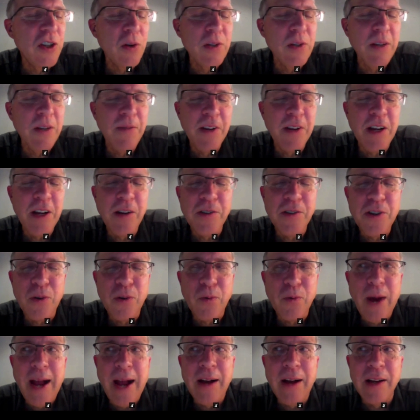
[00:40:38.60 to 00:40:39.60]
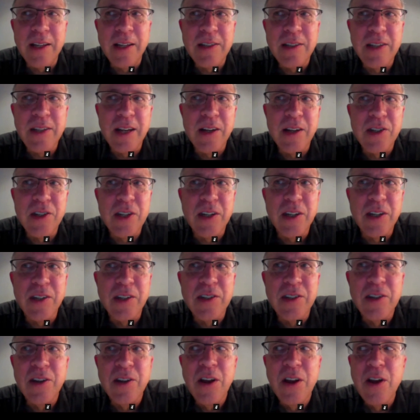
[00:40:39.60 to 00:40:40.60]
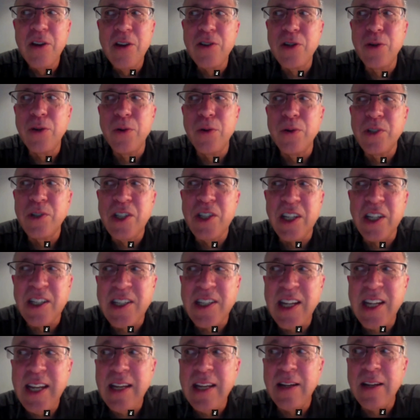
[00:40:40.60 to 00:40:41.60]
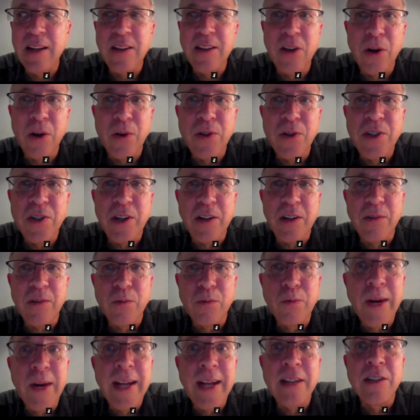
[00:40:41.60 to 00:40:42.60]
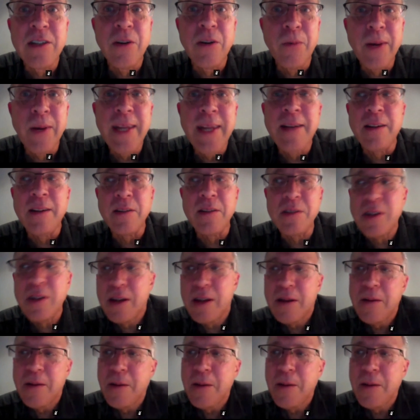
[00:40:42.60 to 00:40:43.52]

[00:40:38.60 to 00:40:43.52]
so difficult to rally citizens to succeed in those rigged arenas.